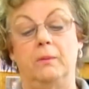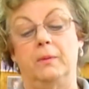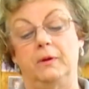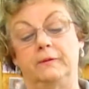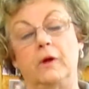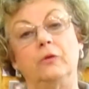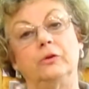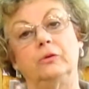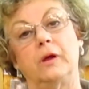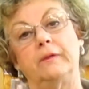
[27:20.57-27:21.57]
but it's
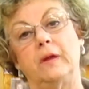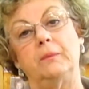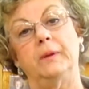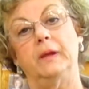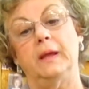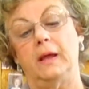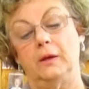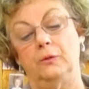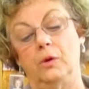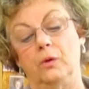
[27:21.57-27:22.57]
also got that Billy
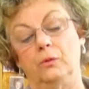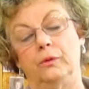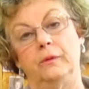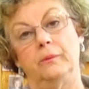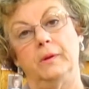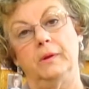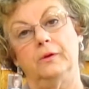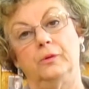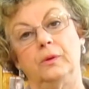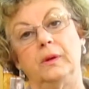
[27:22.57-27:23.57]
Allen roller in the middle
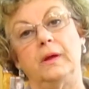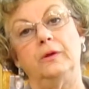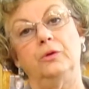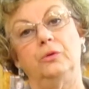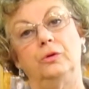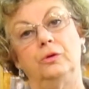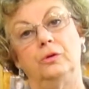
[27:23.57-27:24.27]
to allow you